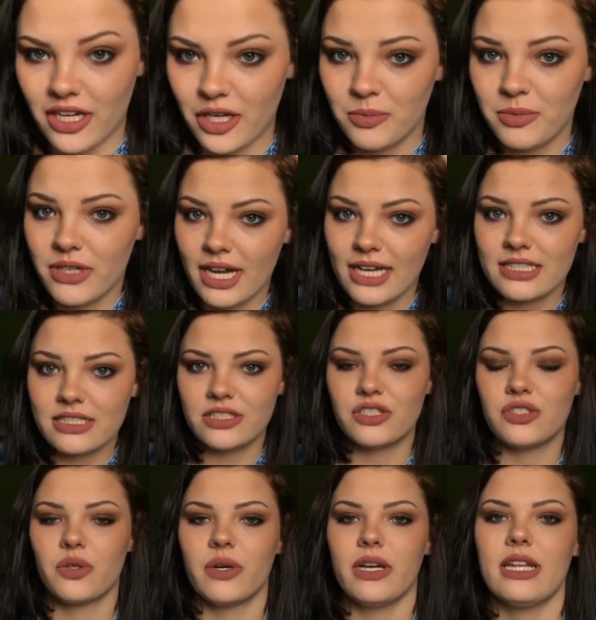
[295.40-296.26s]
I hope you guys
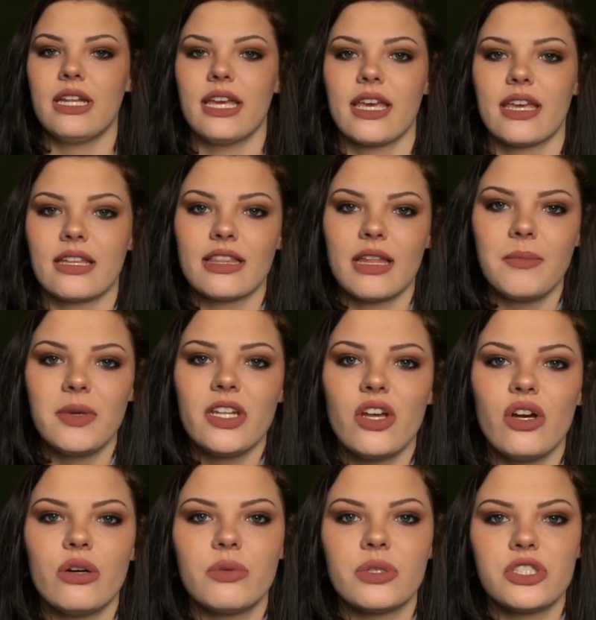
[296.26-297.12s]
enjoyed, and let me
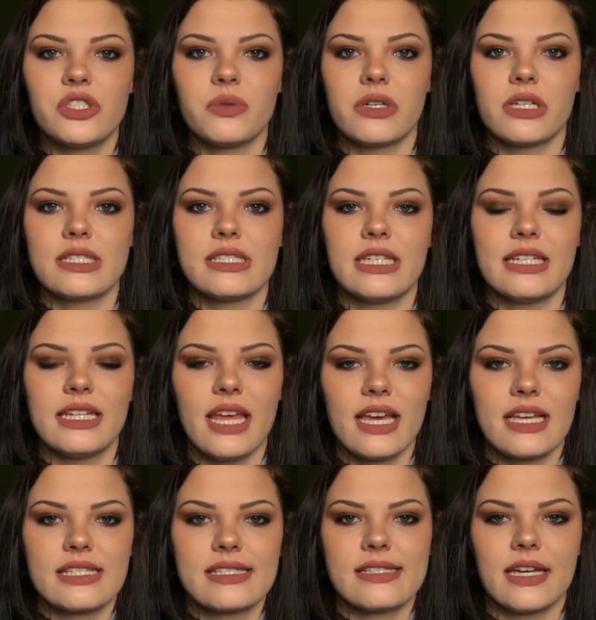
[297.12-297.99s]
know what you want to see
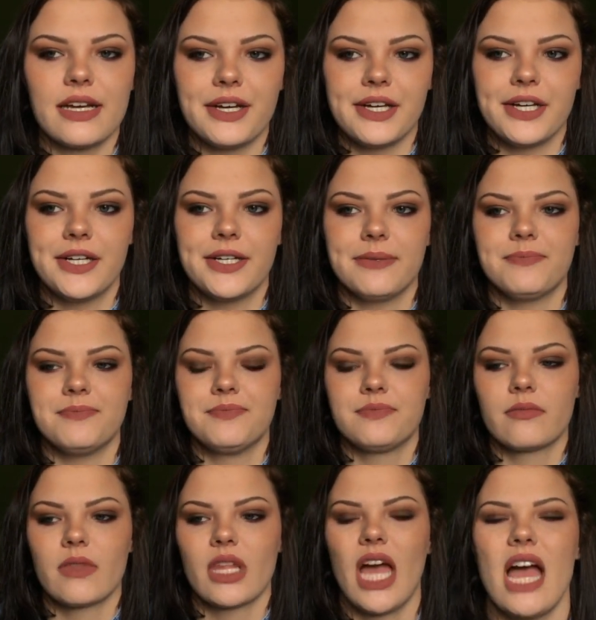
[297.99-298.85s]
next. I
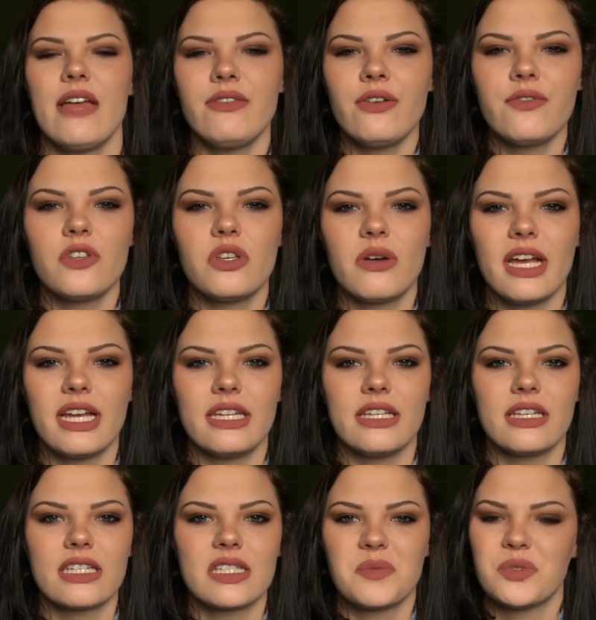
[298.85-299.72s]
have a few
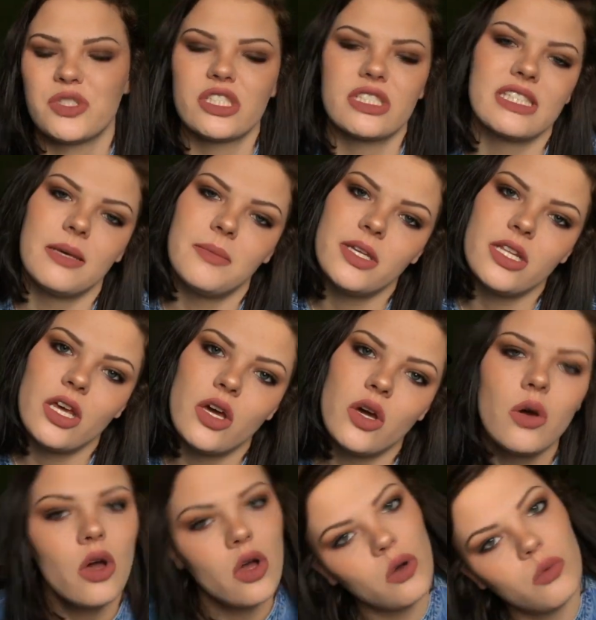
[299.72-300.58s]
ideas, but just let me
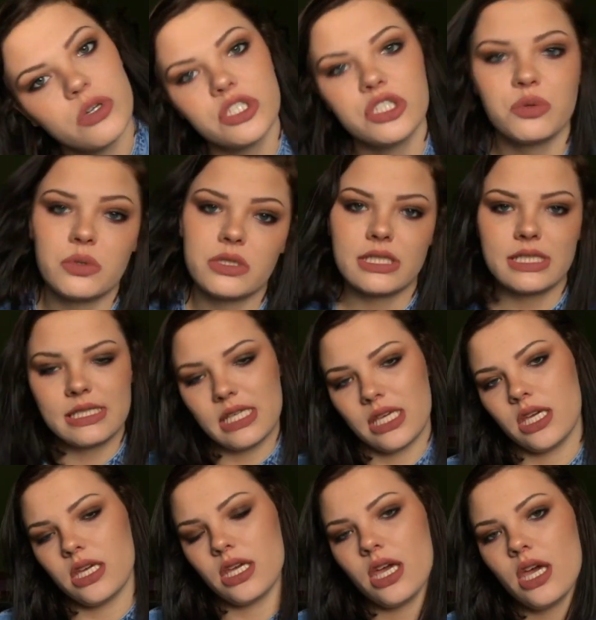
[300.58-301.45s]
know what you want to
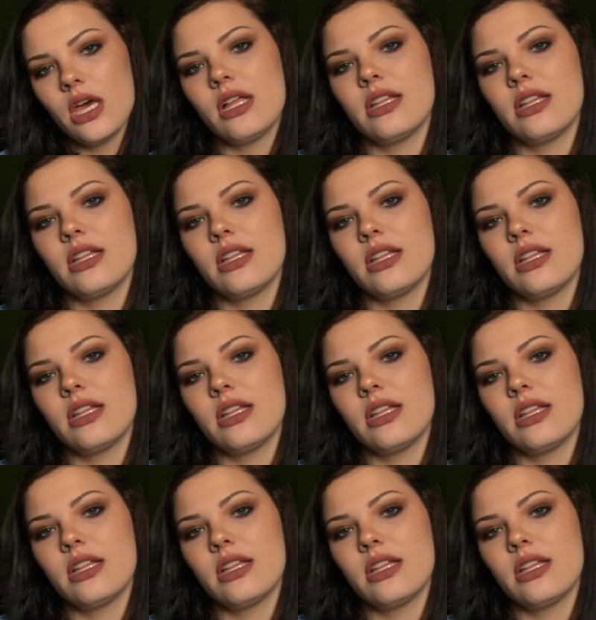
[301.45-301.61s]
see.